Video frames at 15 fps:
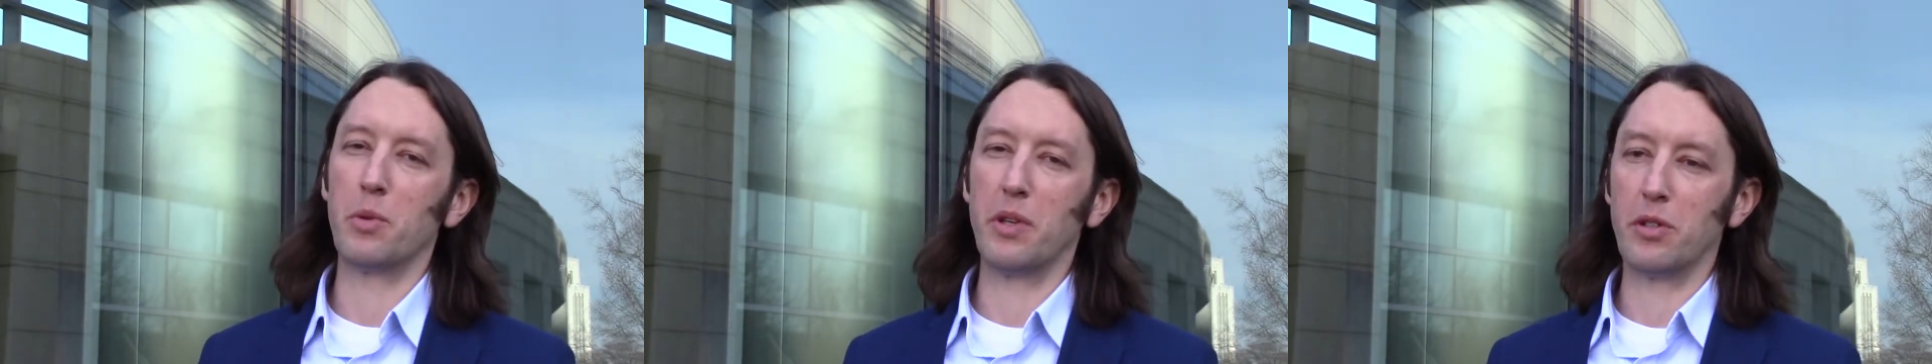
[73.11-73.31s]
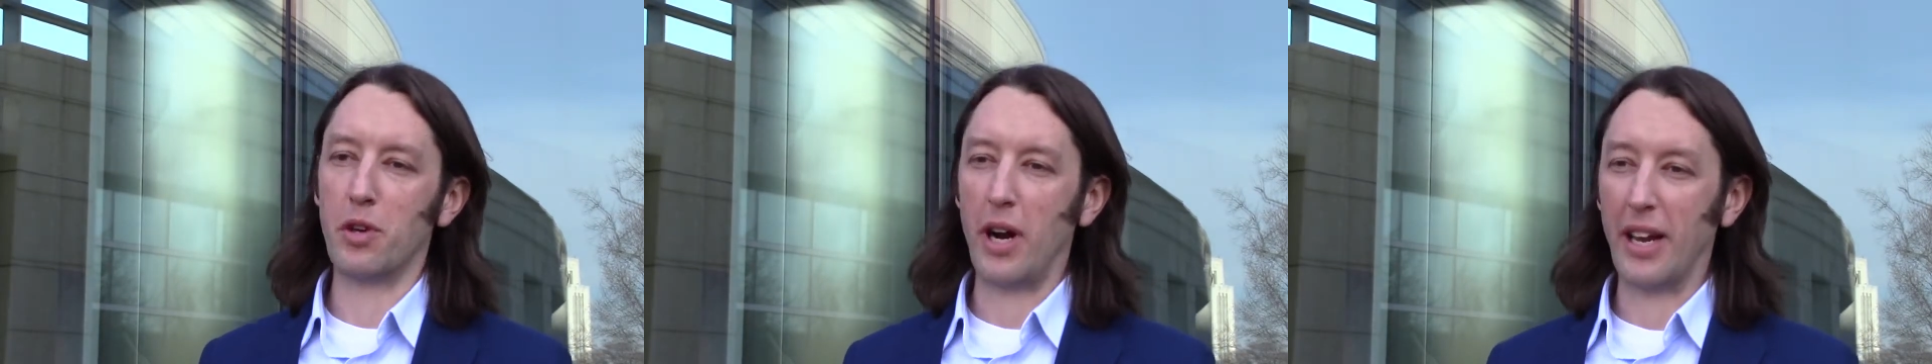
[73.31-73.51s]

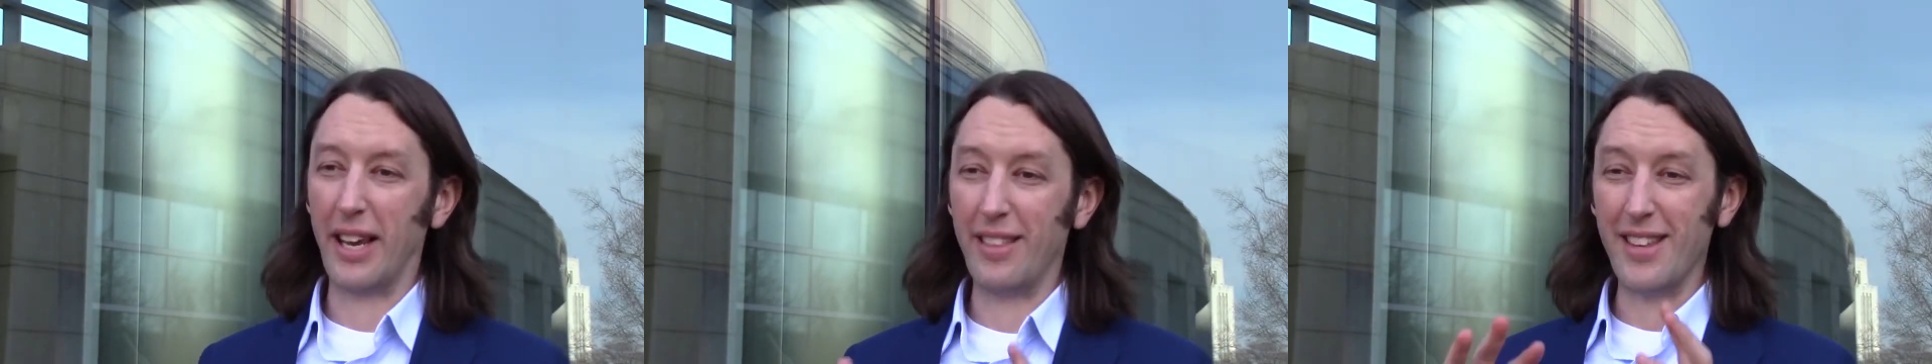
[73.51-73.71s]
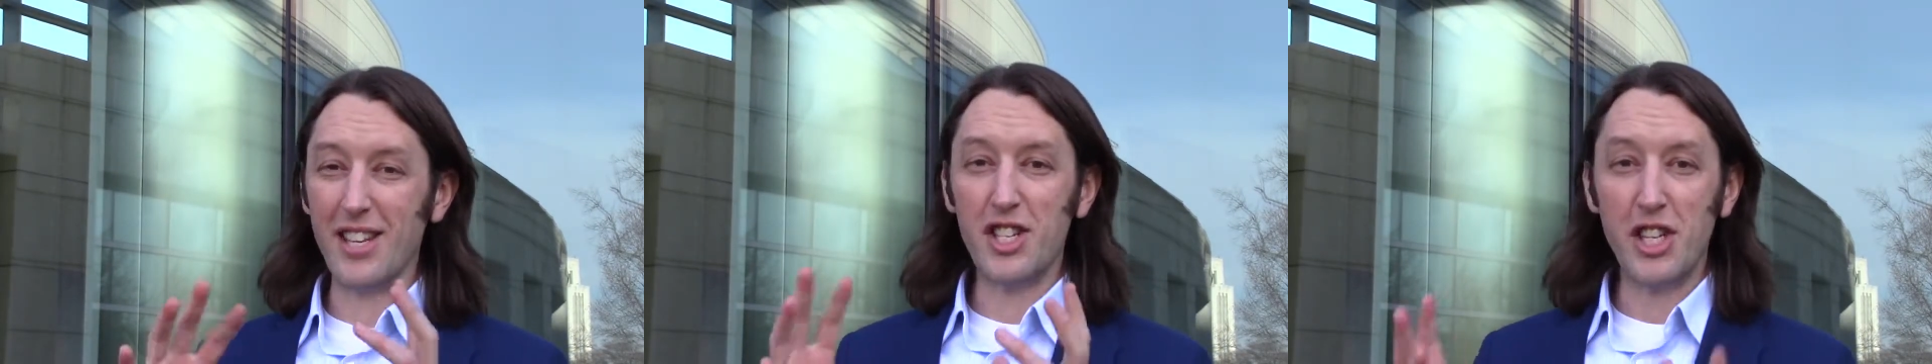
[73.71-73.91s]
we try to
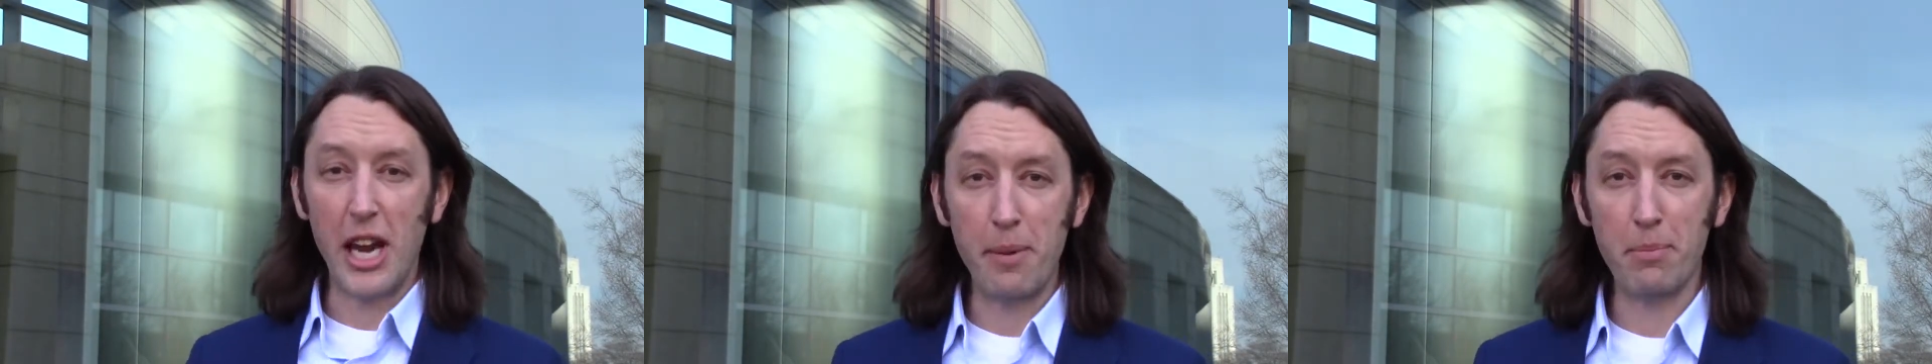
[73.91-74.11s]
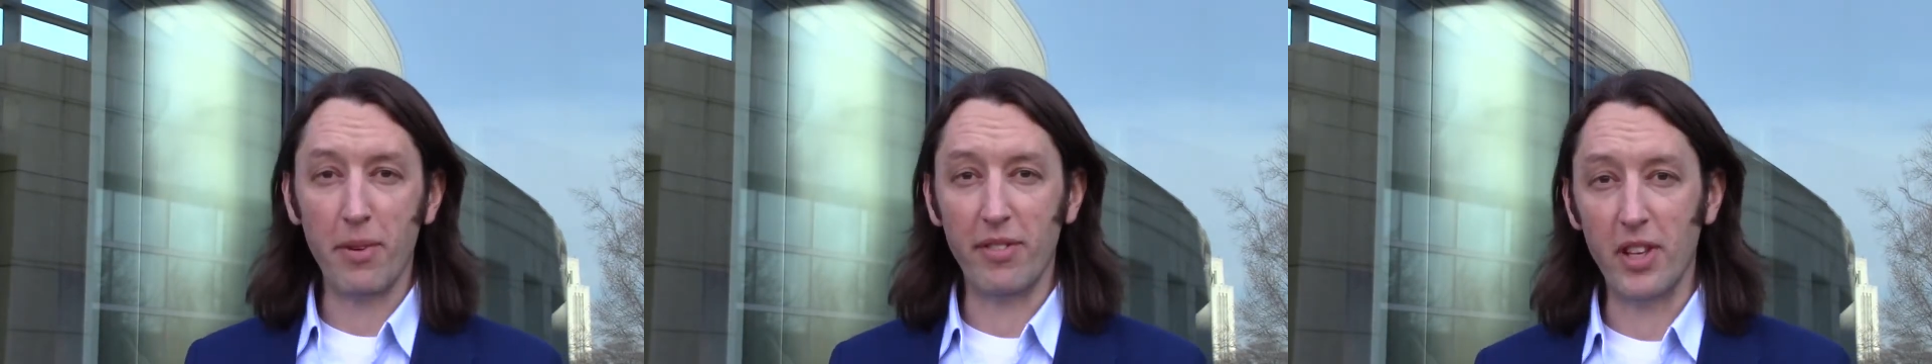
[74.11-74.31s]
get the
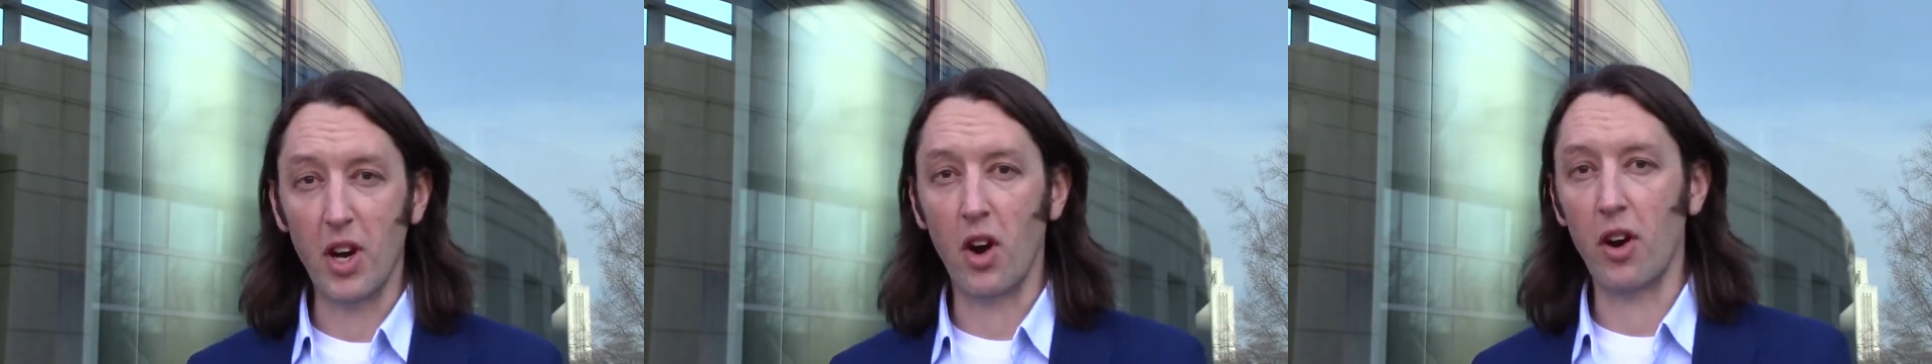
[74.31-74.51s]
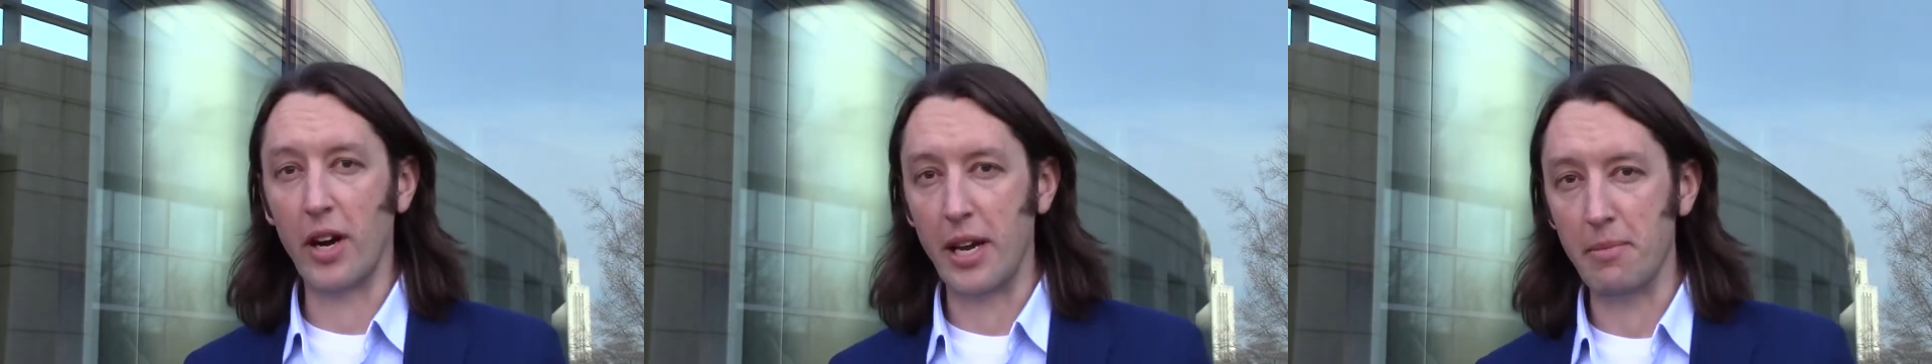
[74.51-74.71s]
shape of the
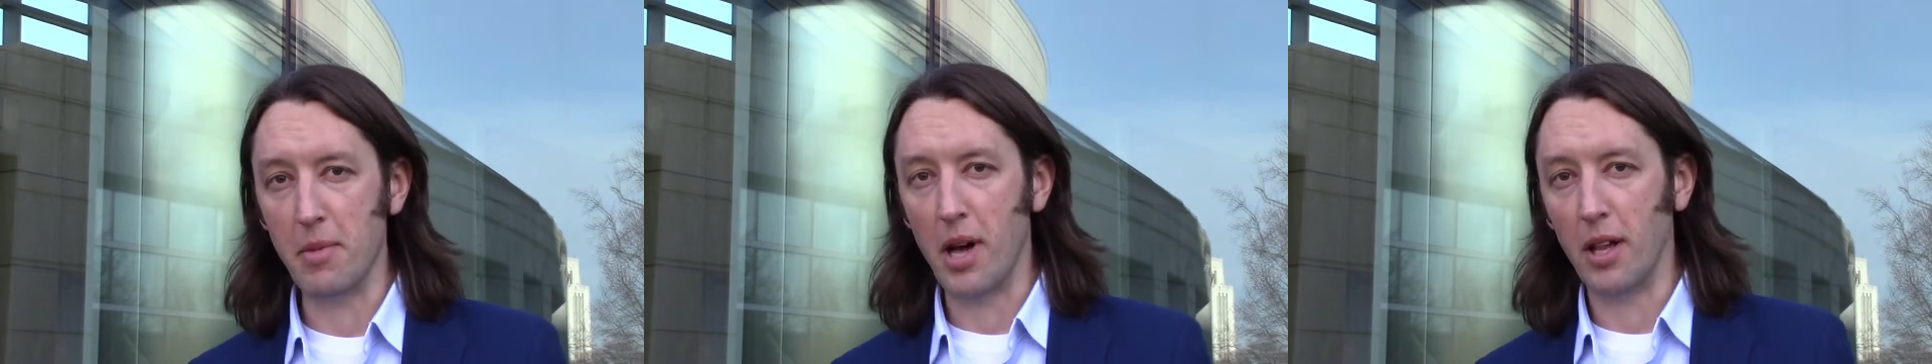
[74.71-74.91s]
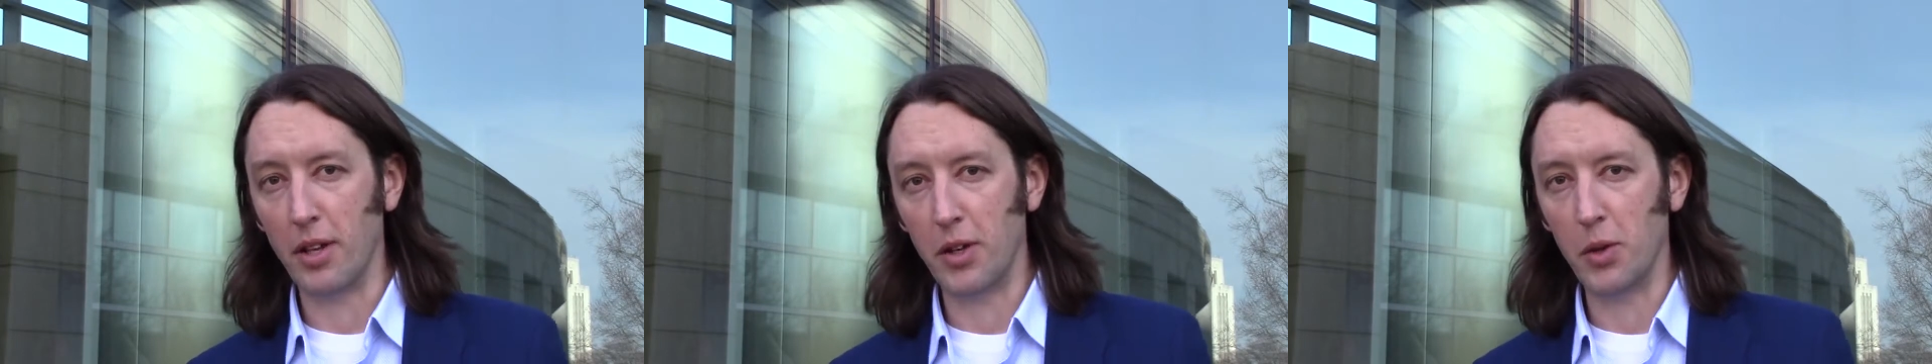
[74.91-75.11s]
RNA
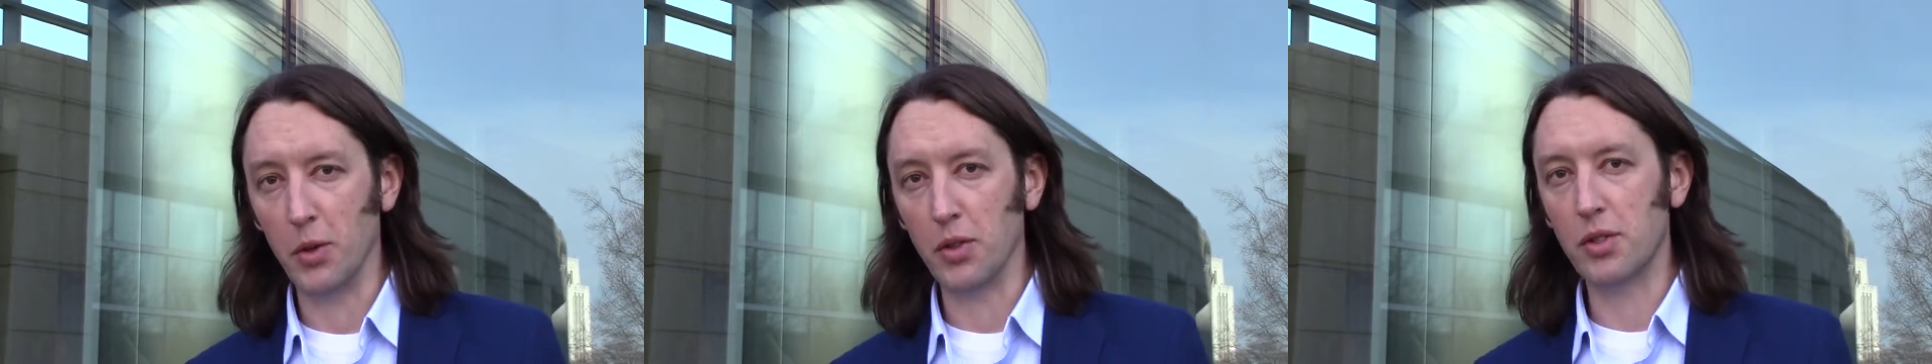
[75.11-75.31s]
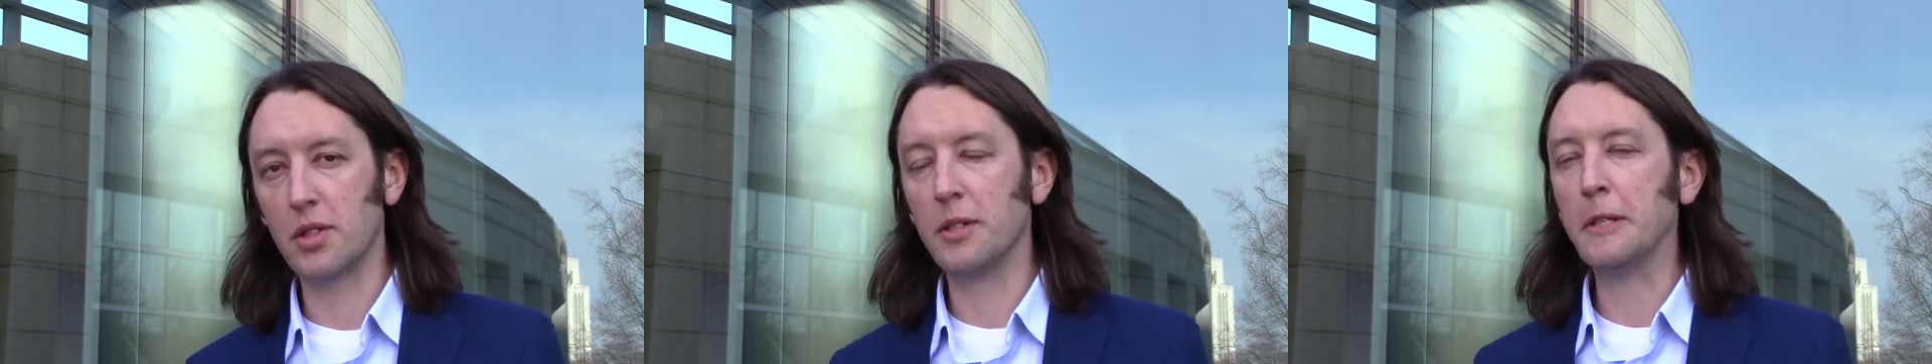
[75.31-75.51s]

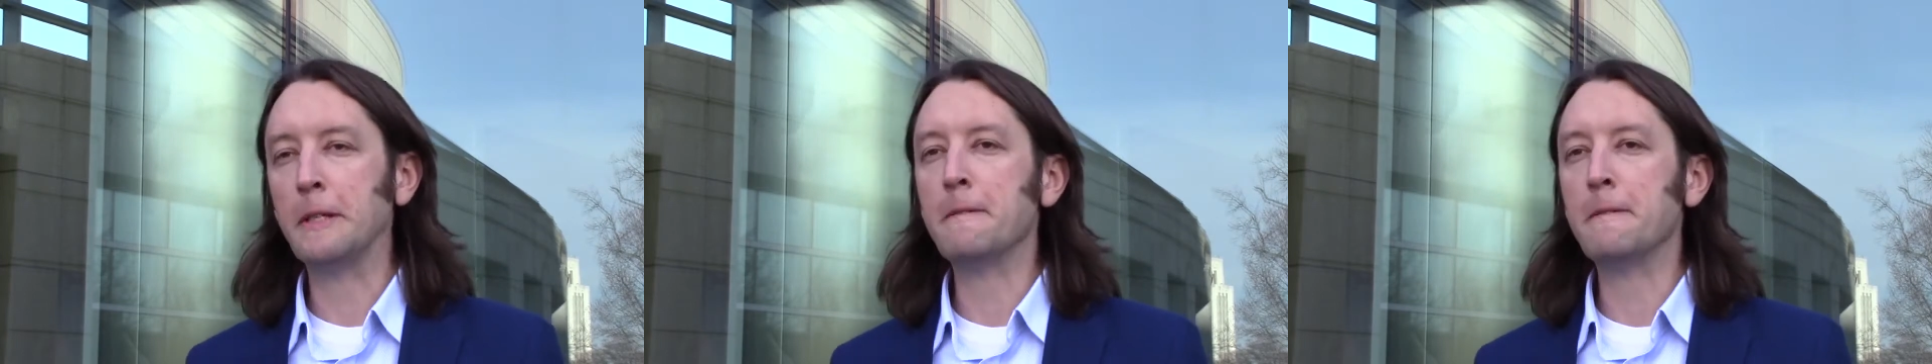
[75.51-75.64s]
molecules.